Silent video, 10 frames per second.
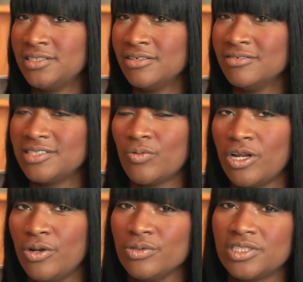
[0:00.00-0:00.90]
It's
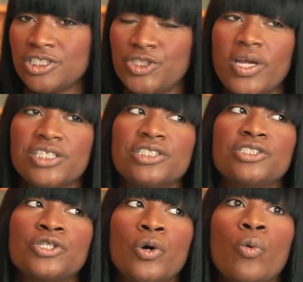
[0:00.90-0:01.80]
one of those
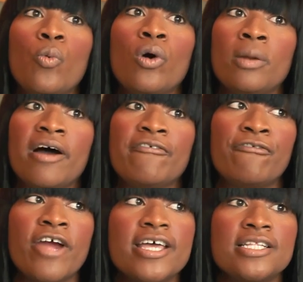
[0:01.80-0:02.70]
situations. So one of my
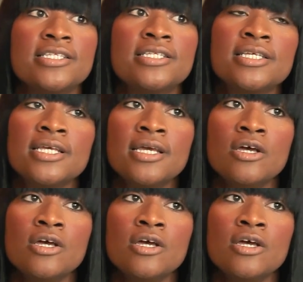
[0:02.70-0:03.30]
friends,